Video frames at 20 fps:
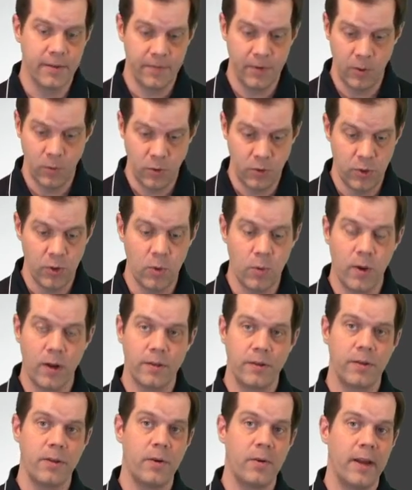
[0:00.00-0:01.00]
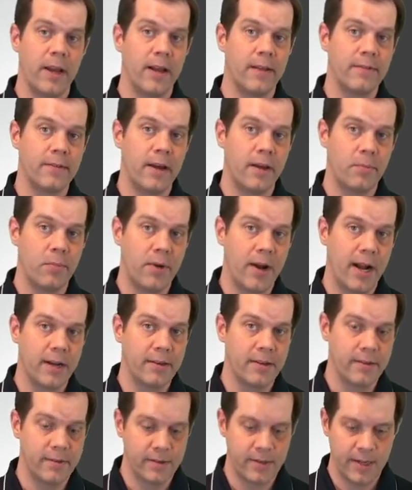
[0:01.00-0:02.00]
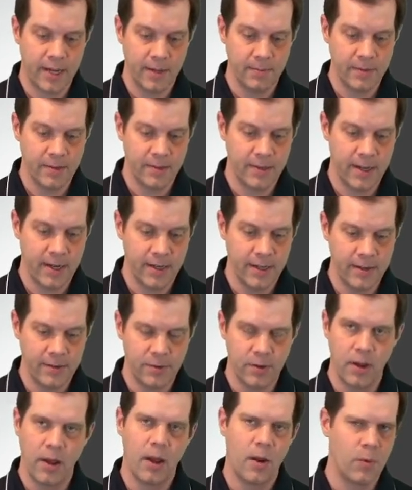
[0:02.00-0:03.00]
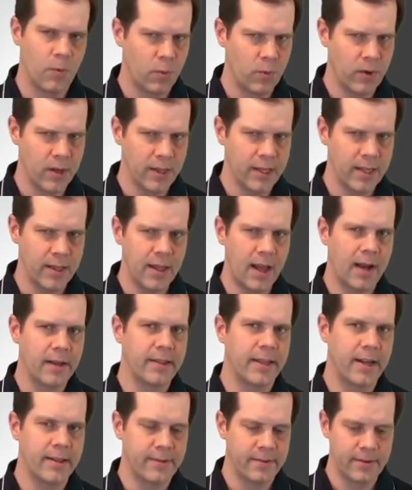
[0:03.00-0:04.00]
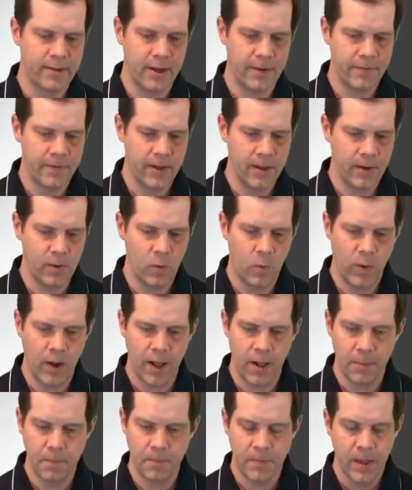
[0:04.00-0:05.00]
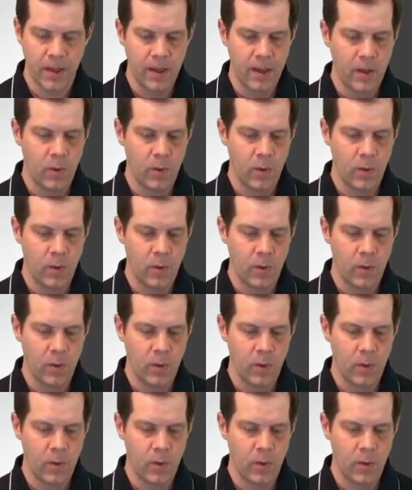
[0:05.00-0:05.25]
If you do want to do hands on practice type studies, really lock that stuff in well.